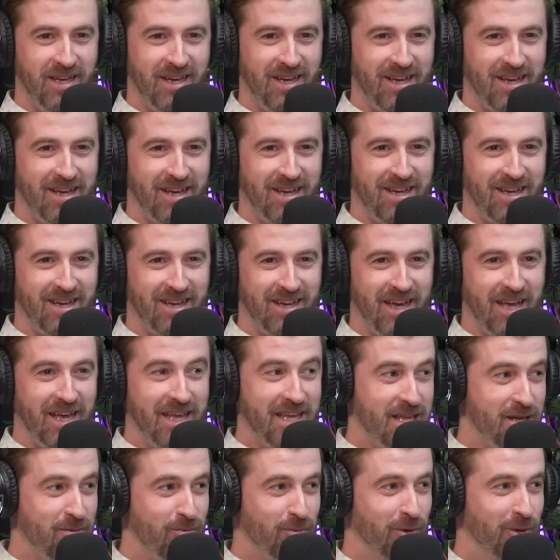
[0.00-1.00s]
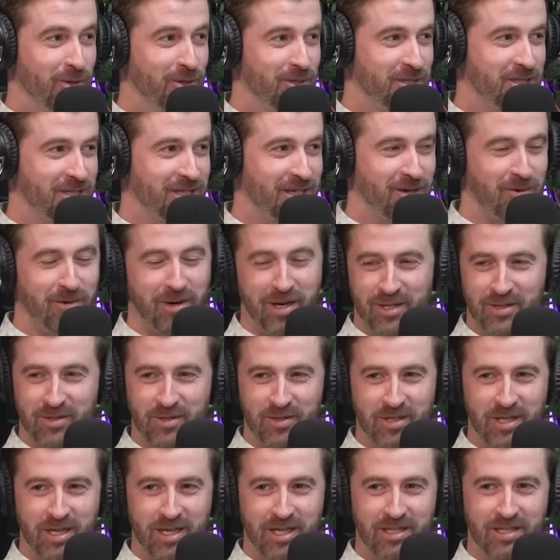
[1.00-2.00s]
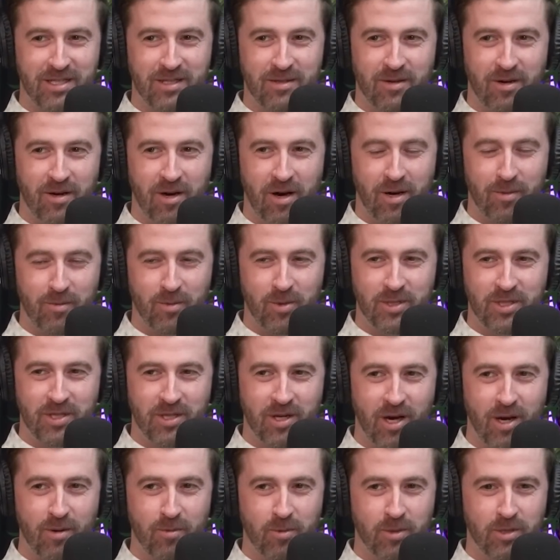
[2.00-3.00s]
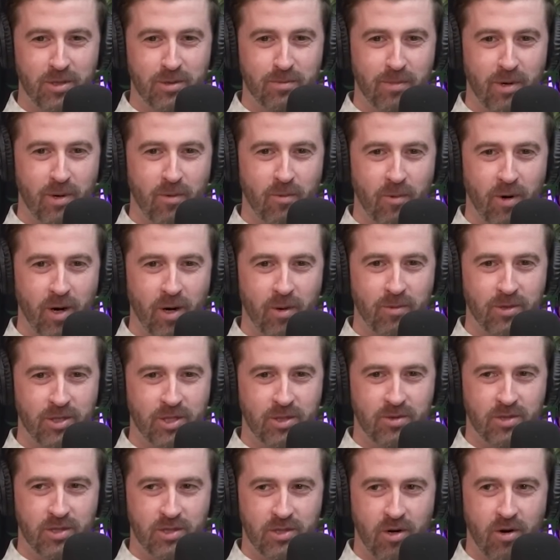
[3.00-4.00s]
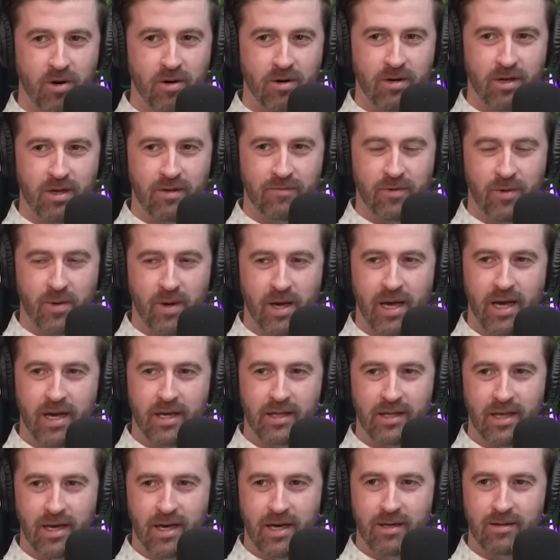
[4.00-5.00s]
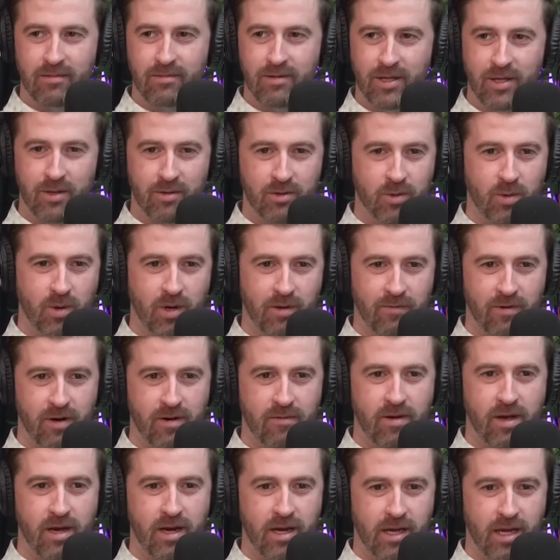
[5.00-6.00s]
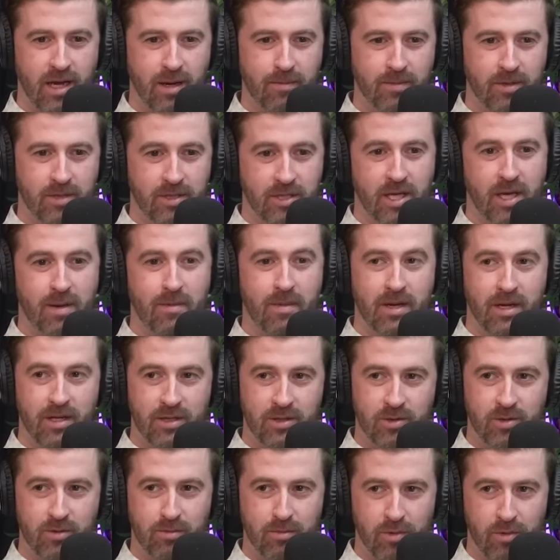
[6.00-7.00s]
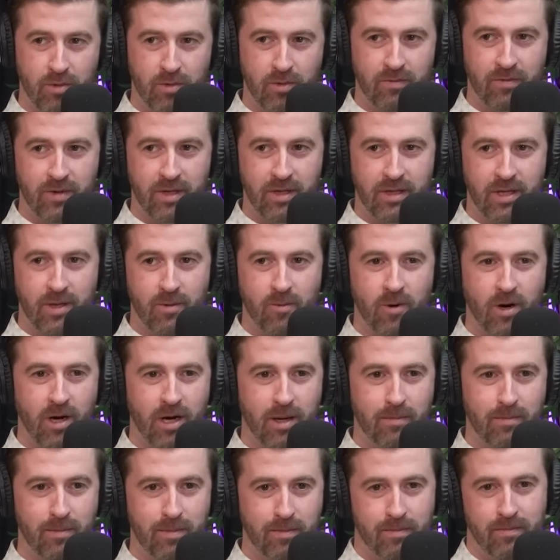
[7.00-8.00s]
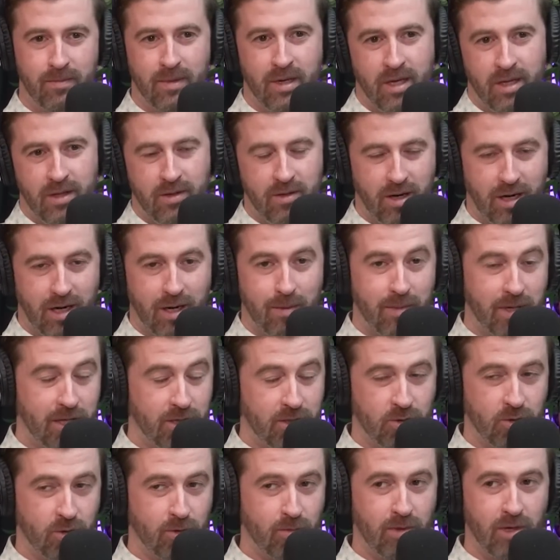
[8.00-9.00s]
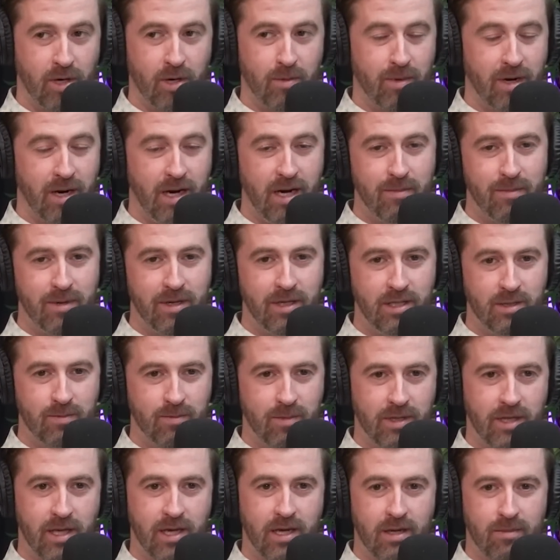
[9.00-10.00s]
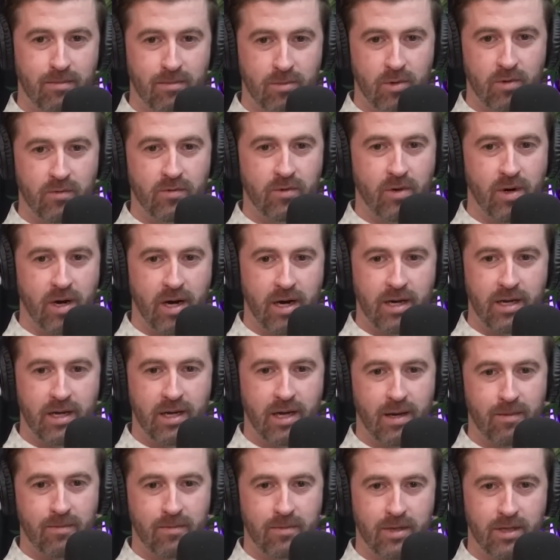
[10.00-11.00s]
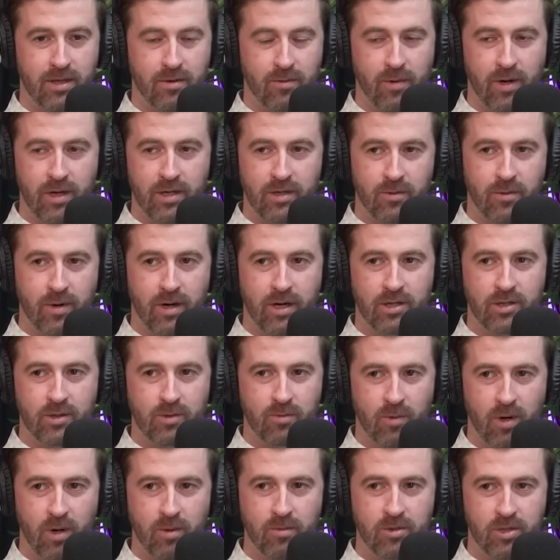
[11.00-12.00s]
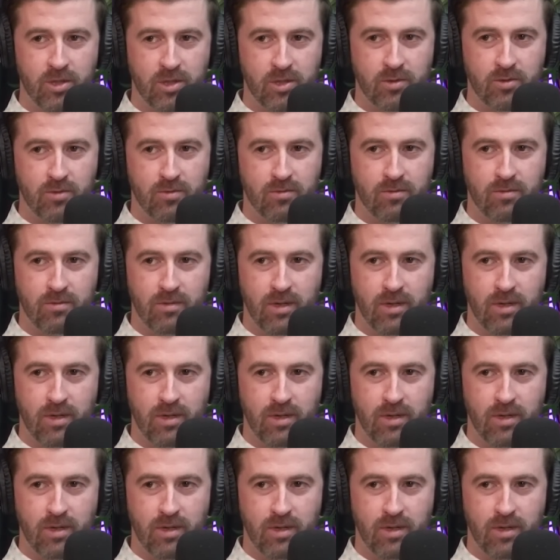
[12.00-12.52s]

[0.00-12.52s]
I eat worse. I don't exercise, onwards and onwards. But where would you start if you had that, 25 handicap that's committed to improving? They want to, they're not going to be a tour player by any means, but they can move their handicap in the right direction. Where would you